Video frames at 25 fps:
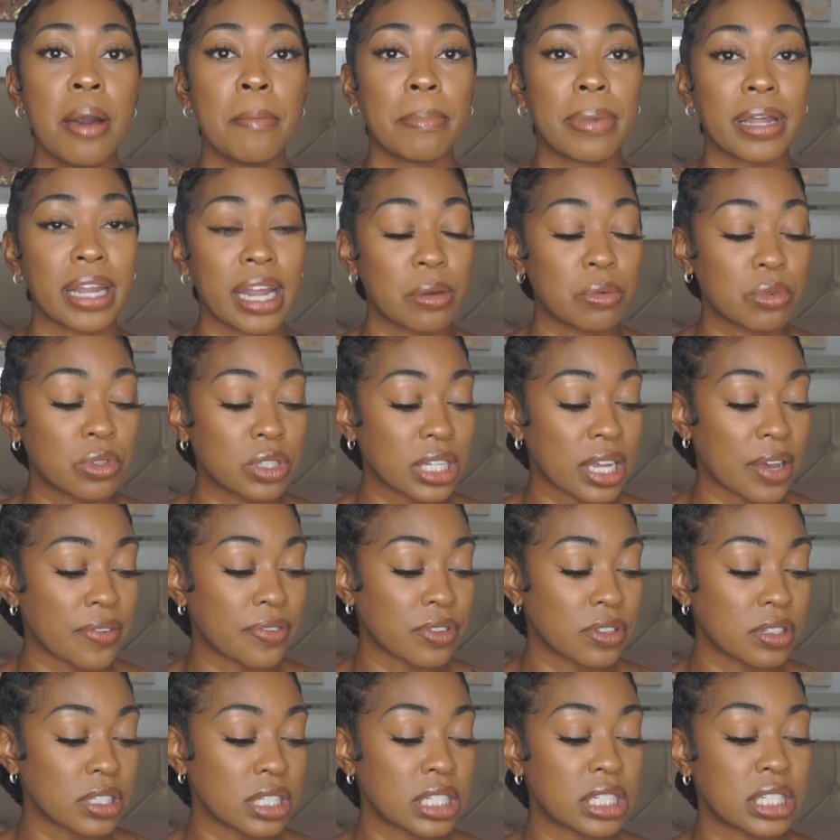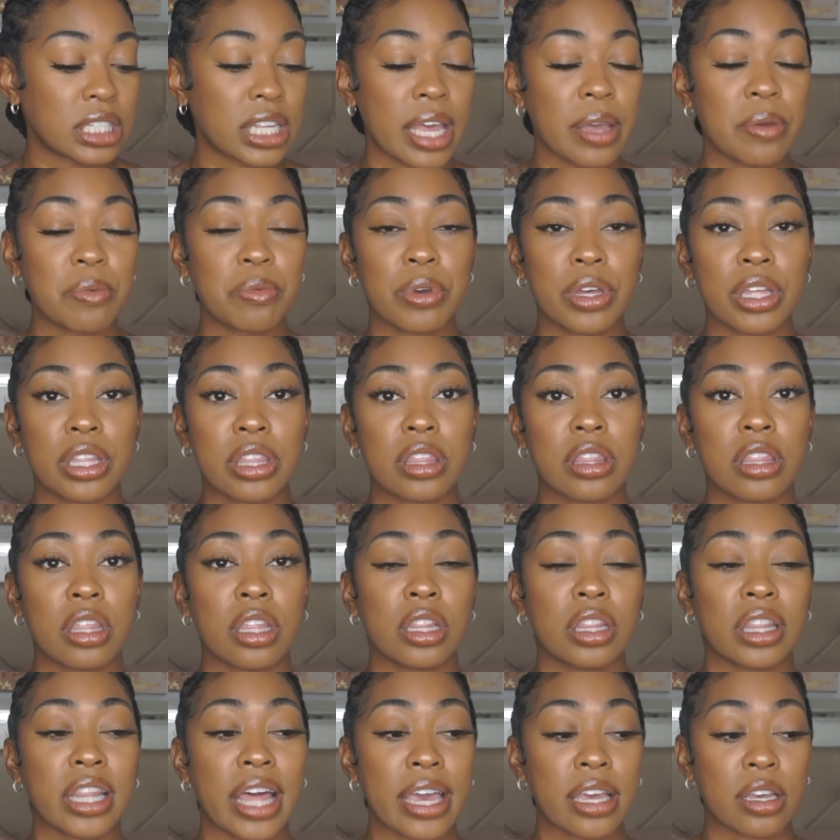But I will definitely say with
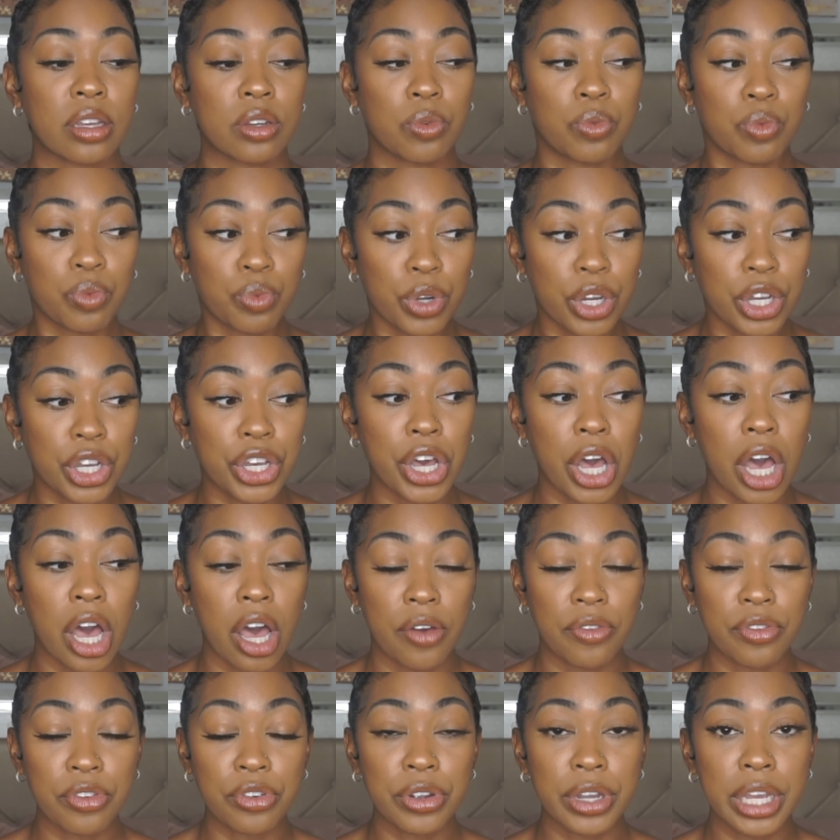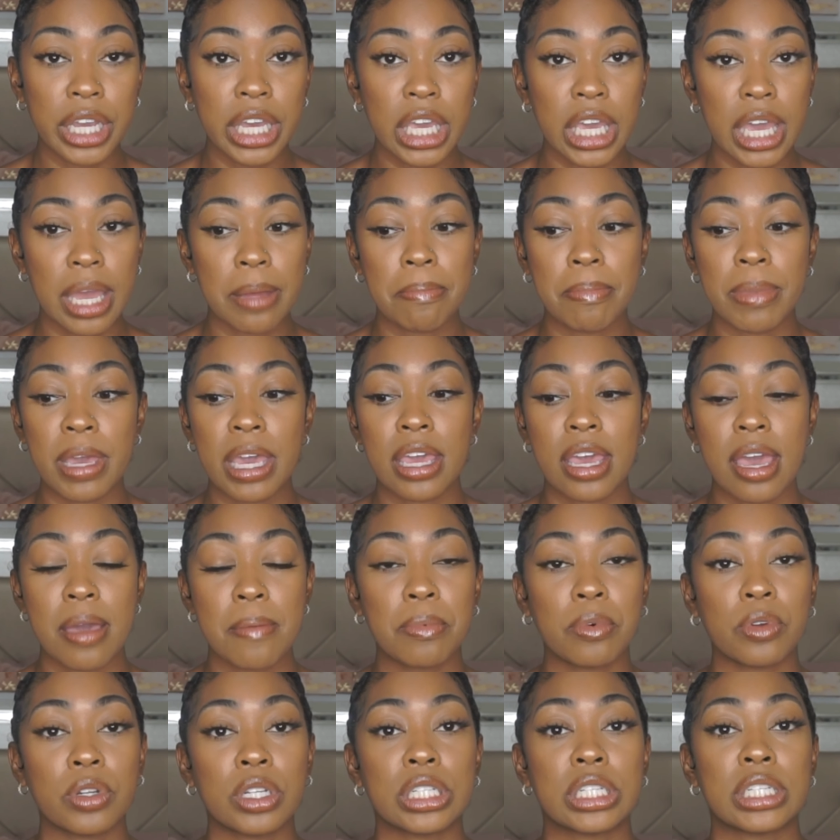like recovering and being
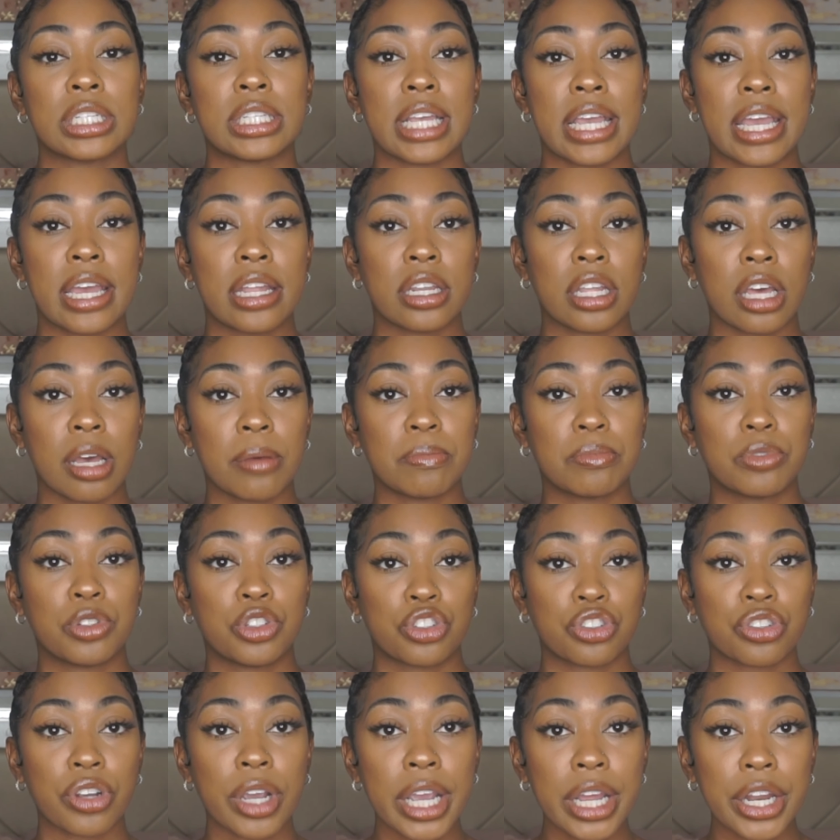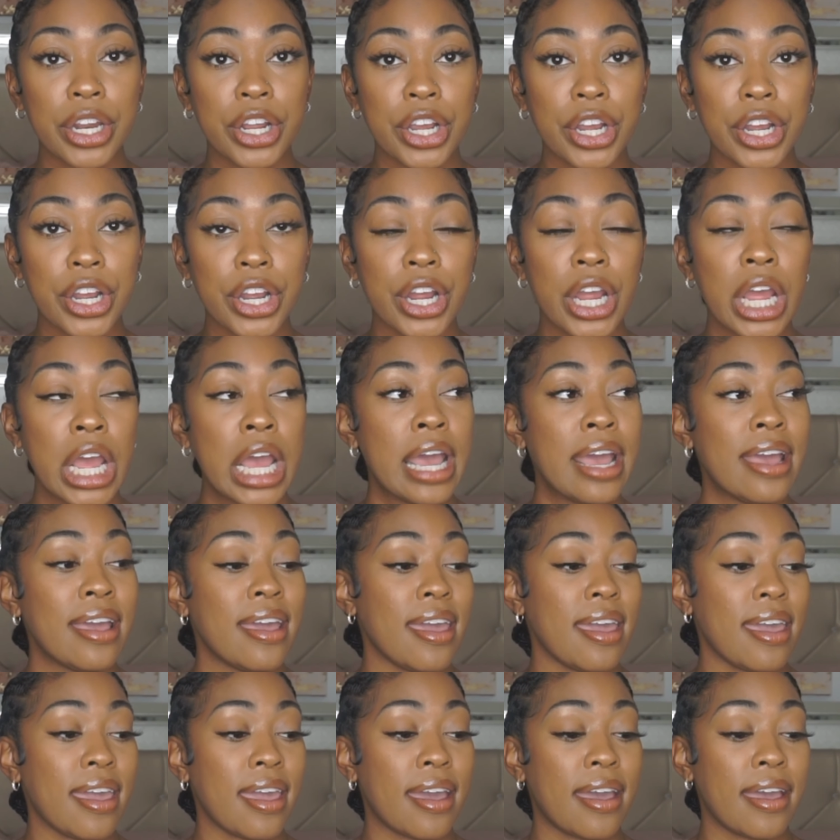able to stand up straighter
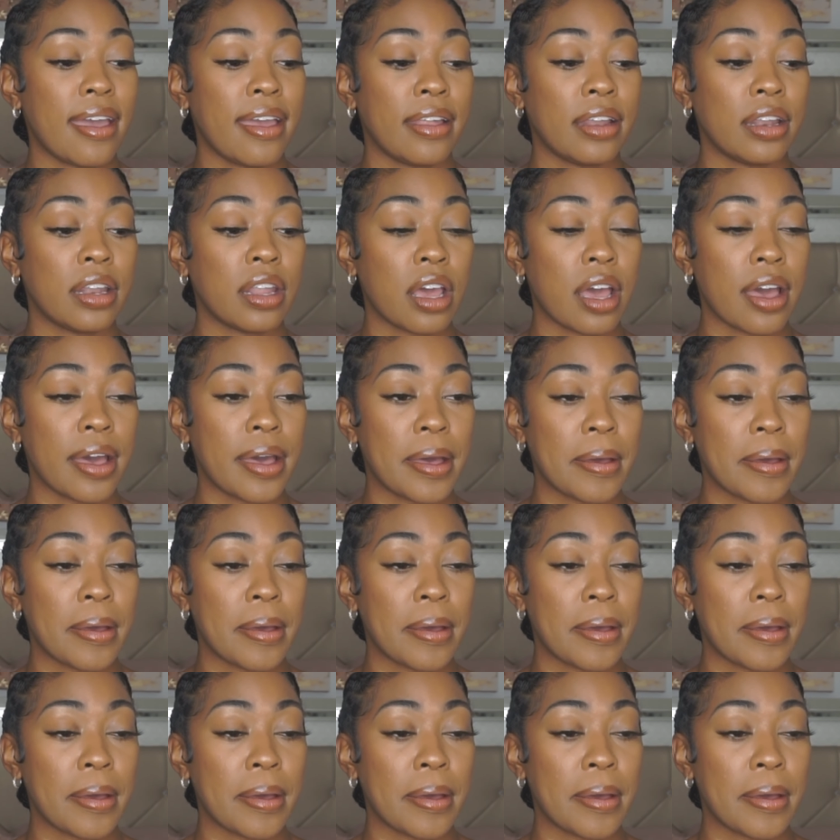and